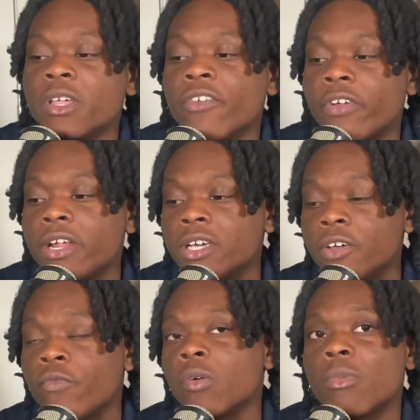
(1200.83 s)
be a very good
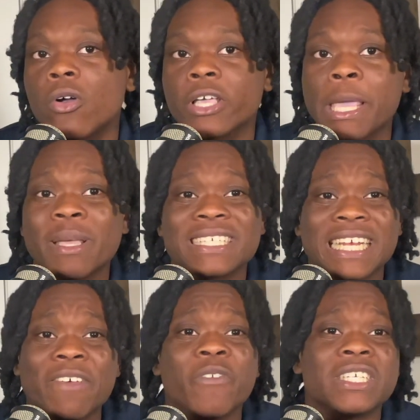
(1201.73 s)
football game. It's a
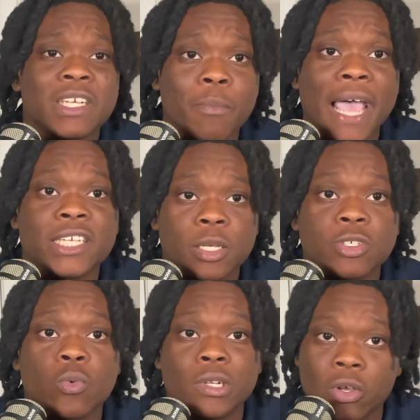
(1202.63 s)
division matchup,
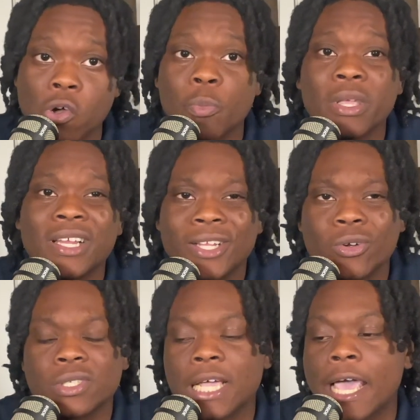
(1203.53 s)
so we know it'll be a
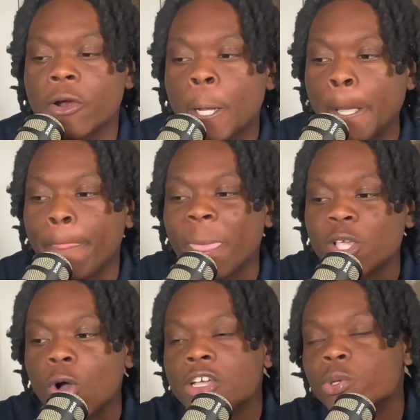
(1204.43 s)
little tighter. And
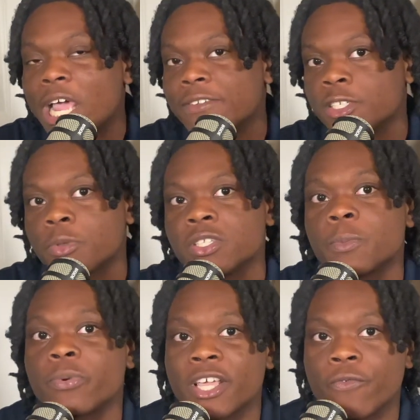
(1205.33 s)
you also have something to
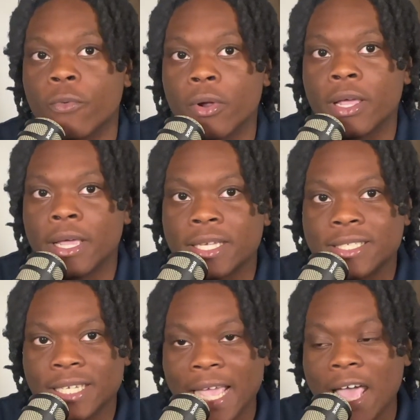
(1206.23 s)
play for.
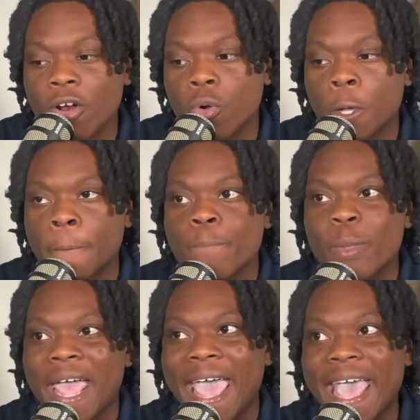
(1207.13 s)
Seattle
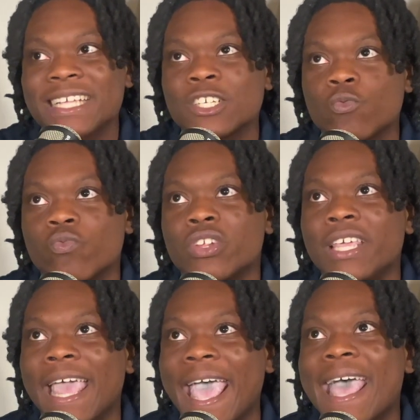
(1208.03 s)
hasn't really
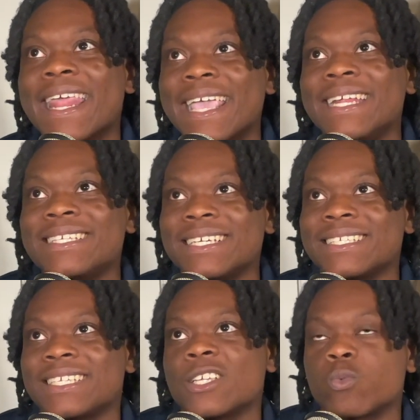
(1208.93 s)
had any
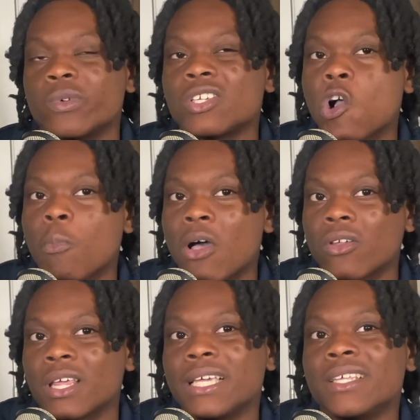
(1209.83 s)
success when we talk about
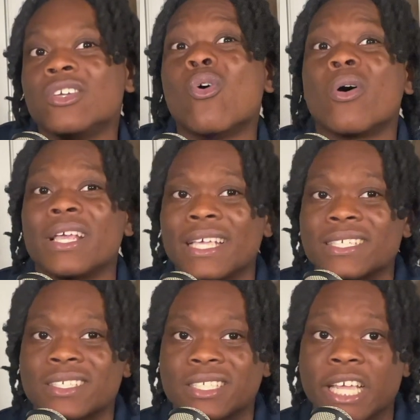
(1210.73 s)
lately going
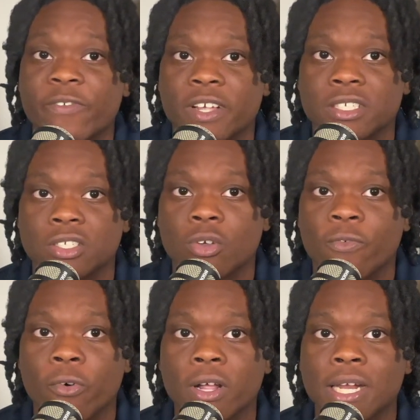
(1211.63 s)
against the San Francisco
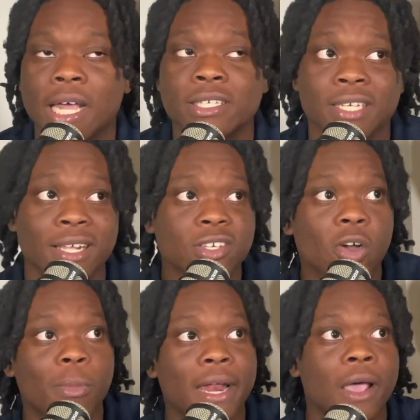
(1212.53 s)
49ers. And I talk
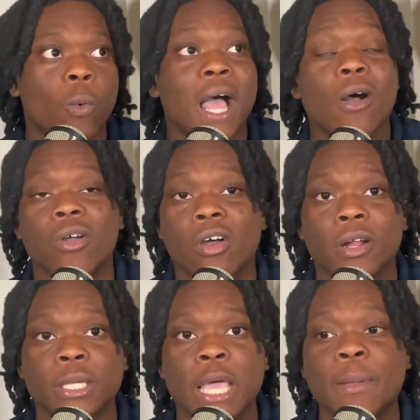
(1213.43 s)
about that wild
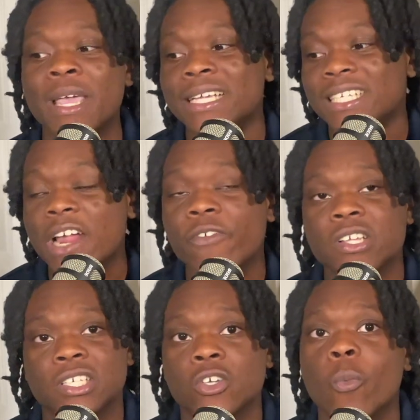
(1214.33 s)
card game. San
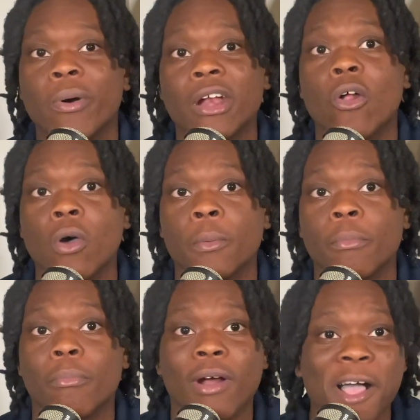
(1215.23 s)
Francisco put it on them.
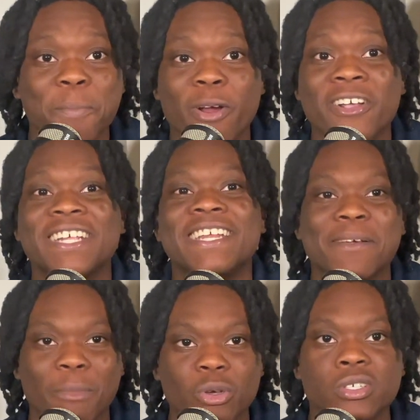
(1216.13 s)
Brock Purdy, Nick
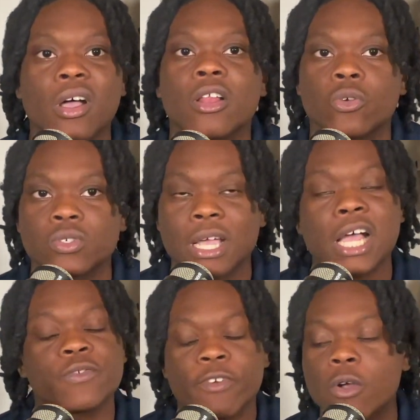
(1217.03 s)
Bosa, all of those
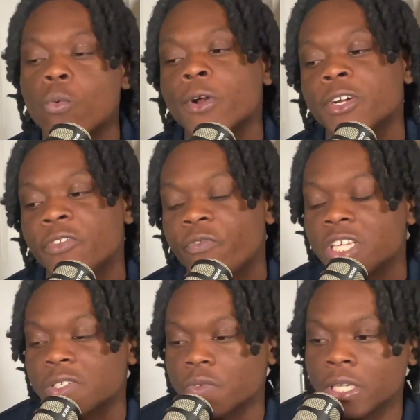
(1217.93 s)
guys, Fred Warner
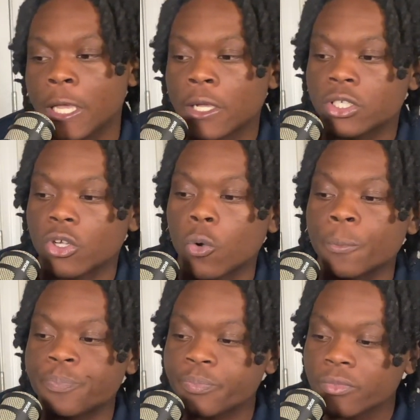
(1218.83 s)
defensively. So
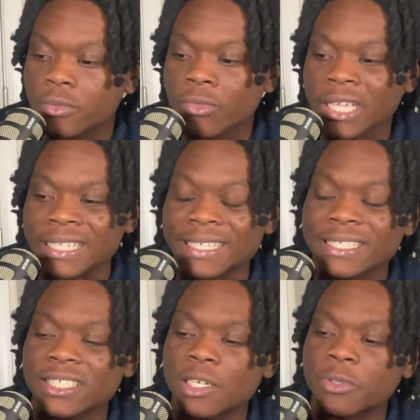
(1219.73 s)
this
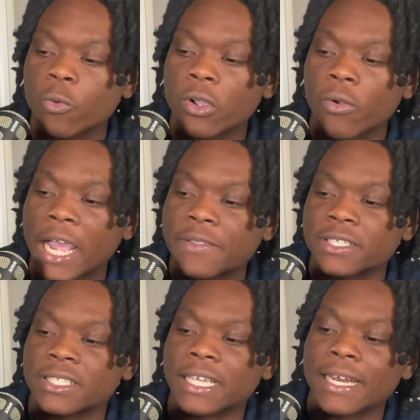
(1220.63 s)
is something we're going to have to
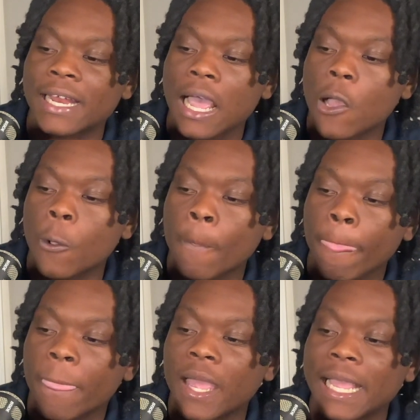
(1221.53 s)
see. And now
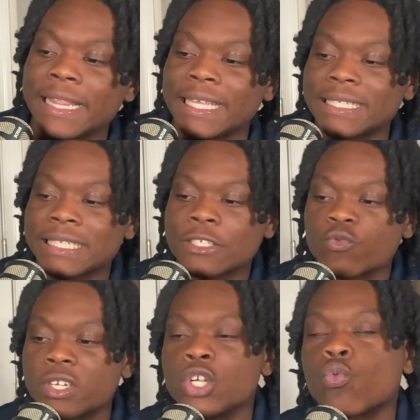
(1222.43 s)
this is
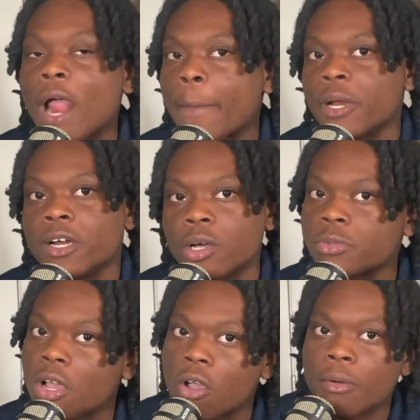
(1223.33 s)
really wrapping it up.
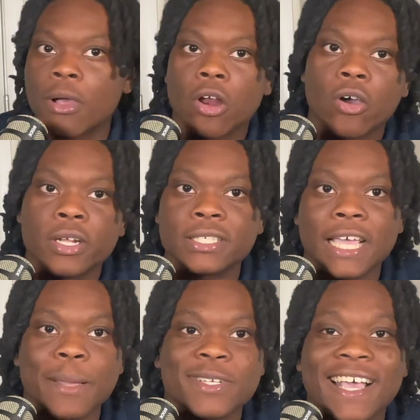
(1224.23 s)
Talking about all these
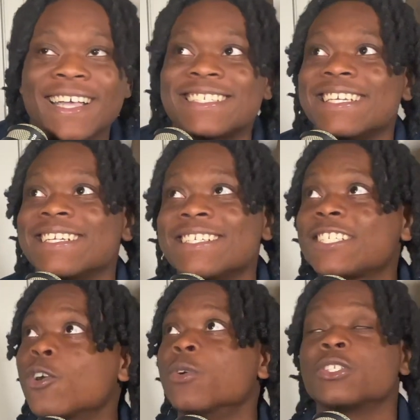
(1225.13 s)
games, like I said, this
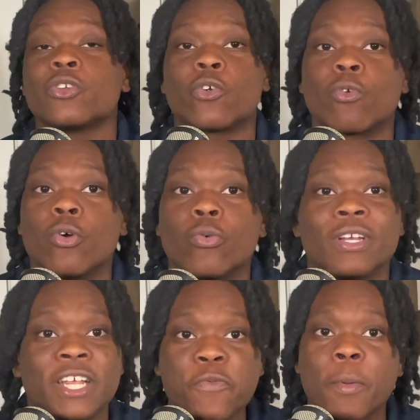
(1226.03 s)
show is on the road,
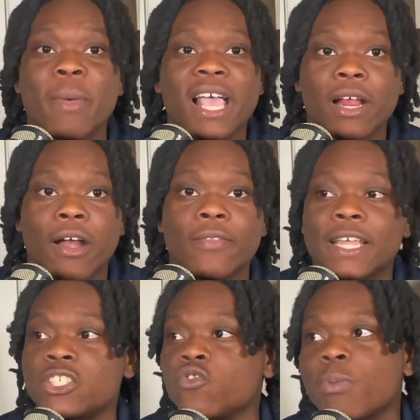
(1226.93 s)
different background
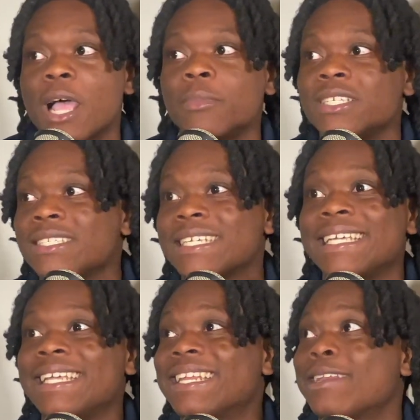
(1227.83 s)
that you've probably seen,